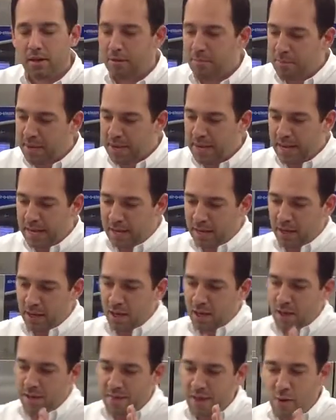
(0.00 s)

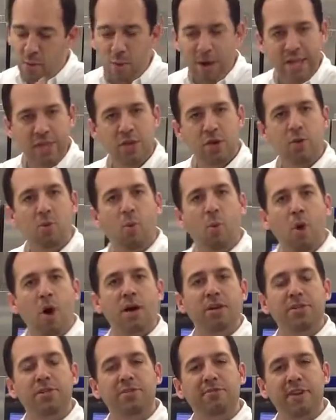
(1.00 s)
Meaning that when you
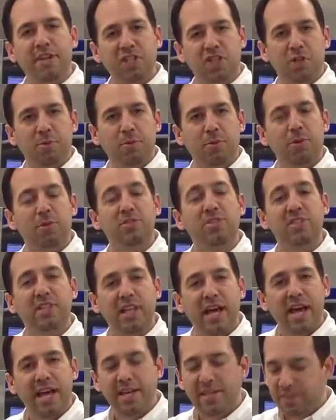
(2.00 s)
want to vegetable
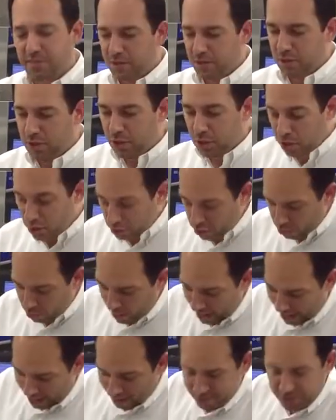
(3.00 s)
slice, you
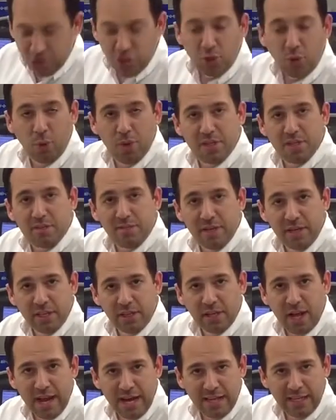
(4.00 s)
have the choice of
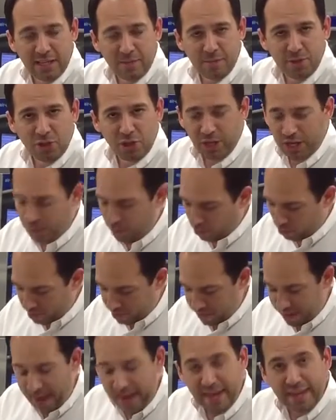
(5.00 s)
inclining the machine
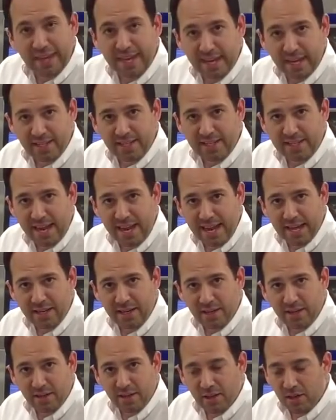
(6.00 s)
with a kickstand
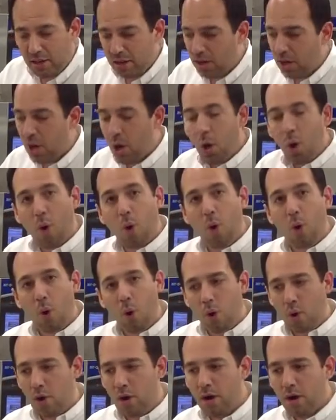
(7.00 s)

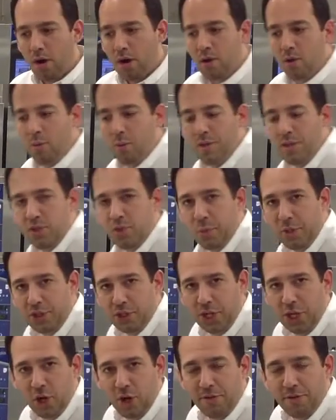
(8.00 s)
or, when
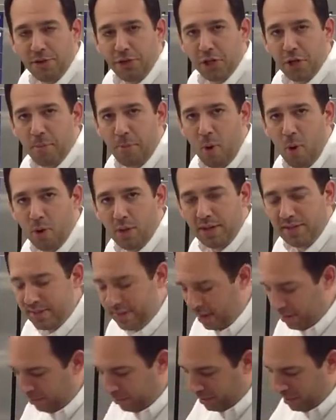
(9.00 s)
switching it over to your bowl
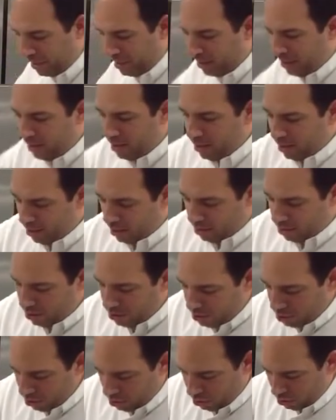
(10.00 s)
assembly,
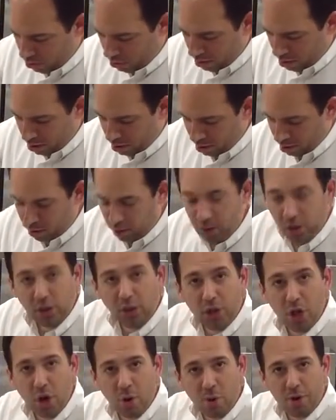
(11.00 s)
you
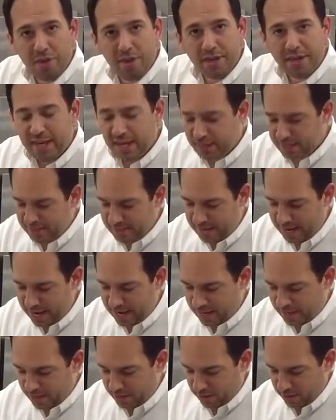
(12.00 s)
lower the
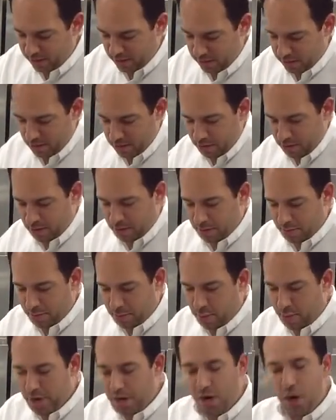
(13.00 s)
kickstand,
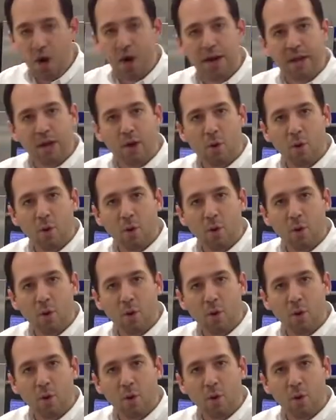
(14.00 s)
put it on a